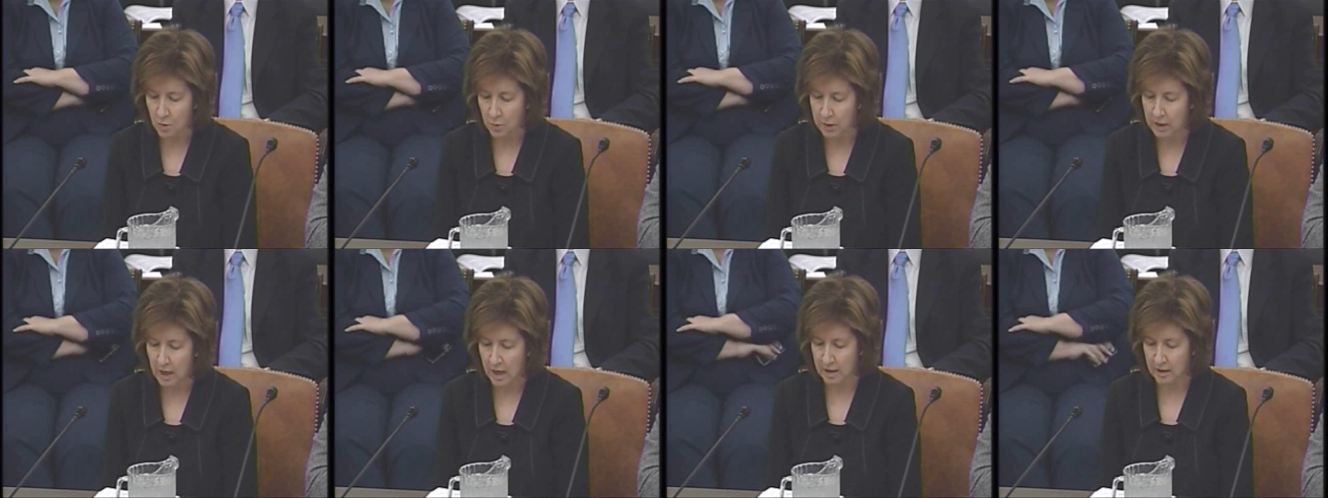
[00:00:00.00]

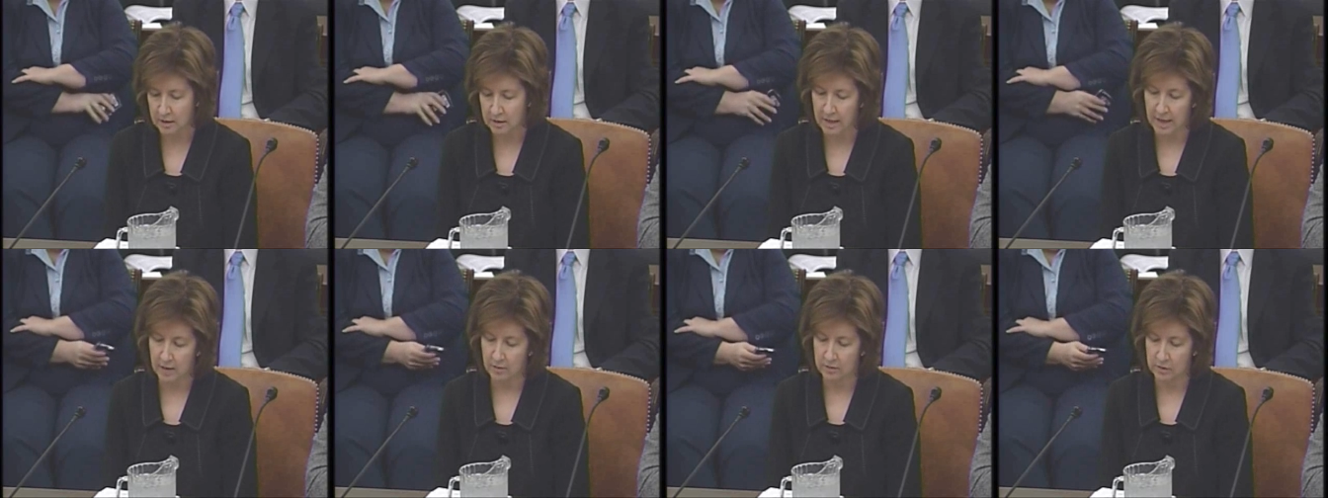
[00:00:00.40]
Recon
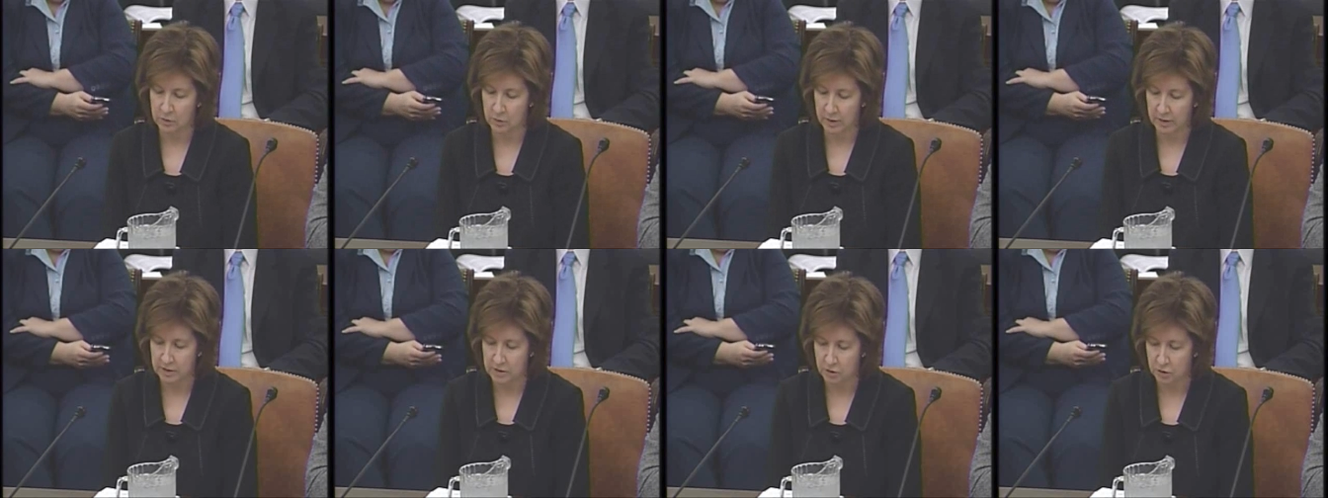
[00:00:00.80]
allowance
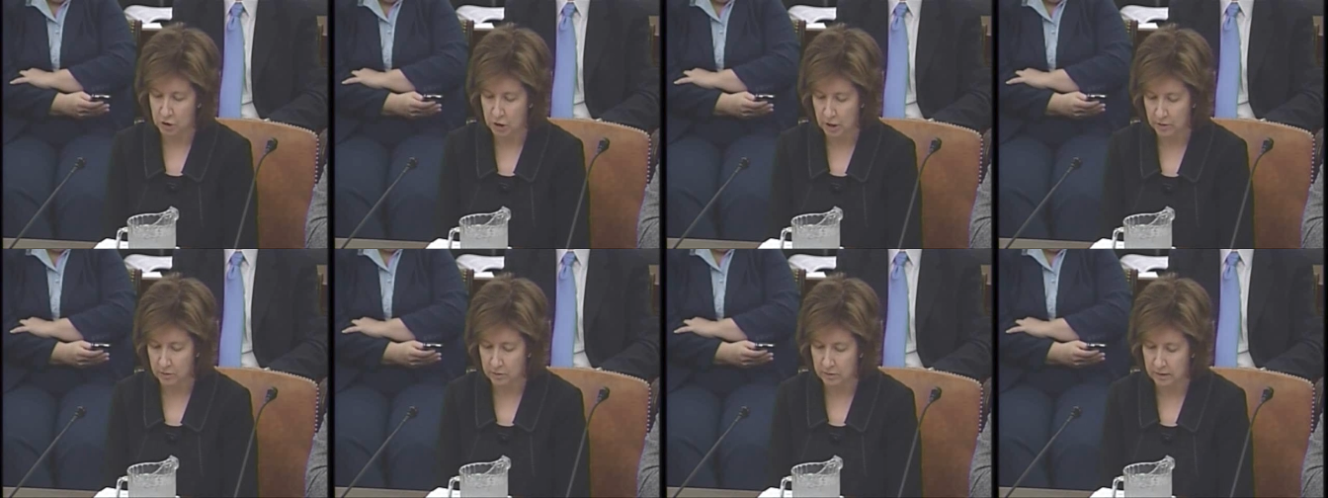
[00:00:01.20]
rates are
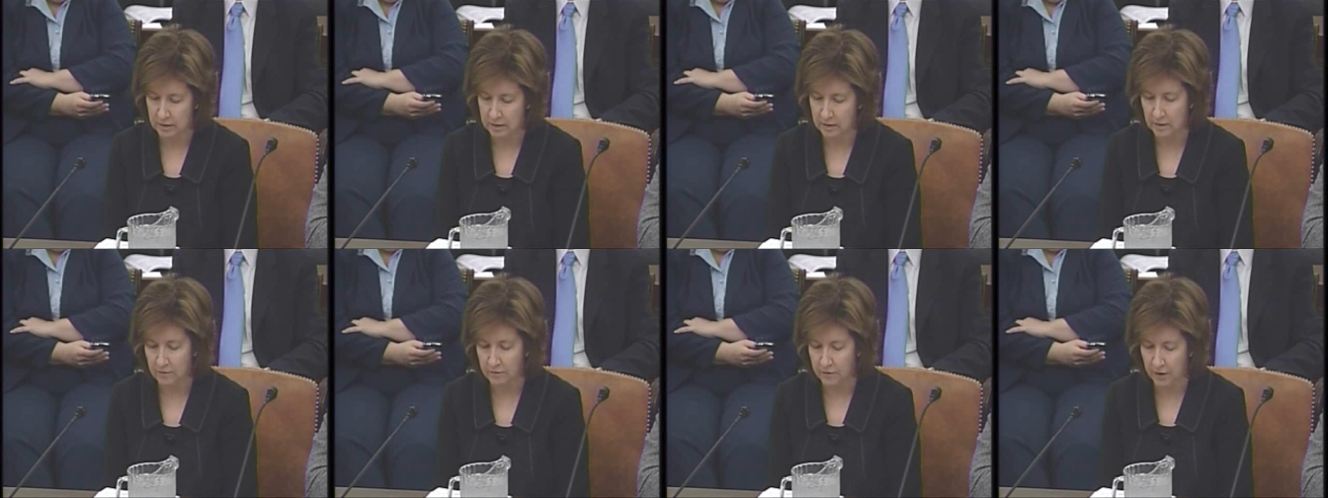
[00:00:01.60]

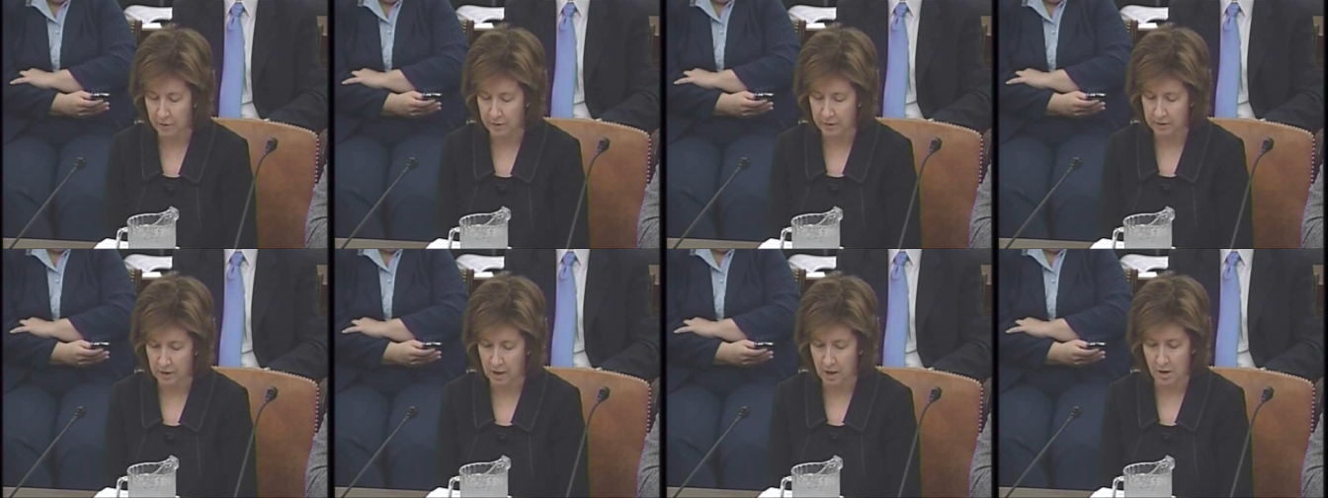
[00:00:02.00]
generally
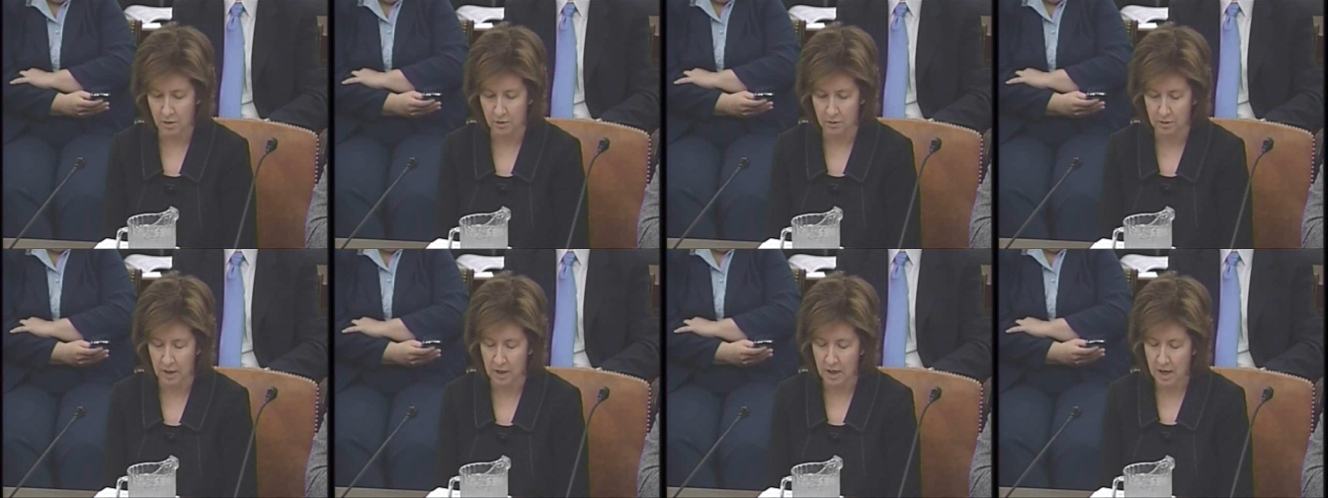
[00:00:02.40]
very
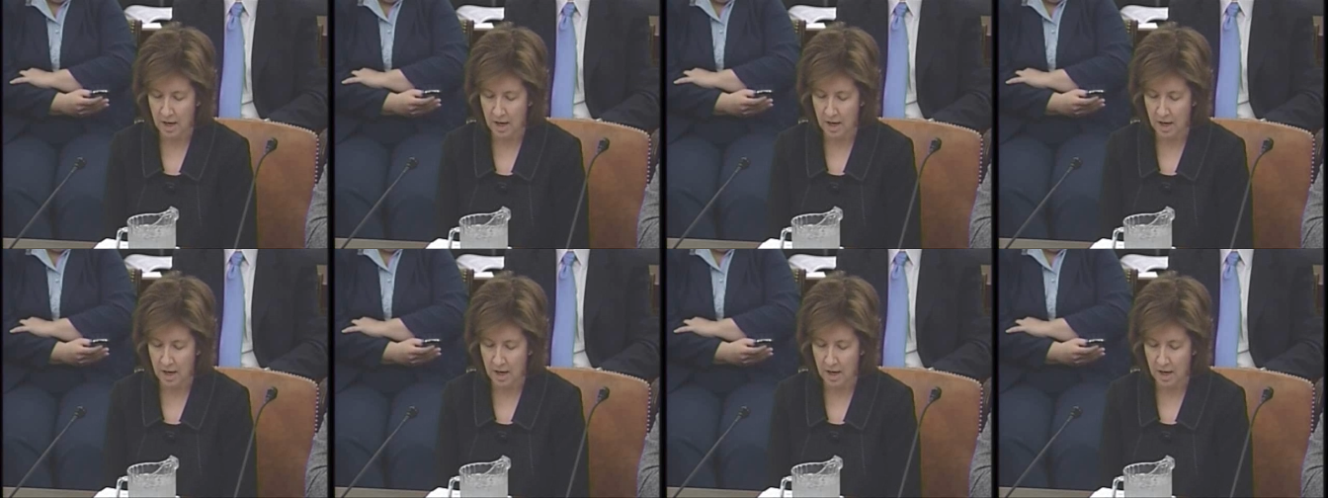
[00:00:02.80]
low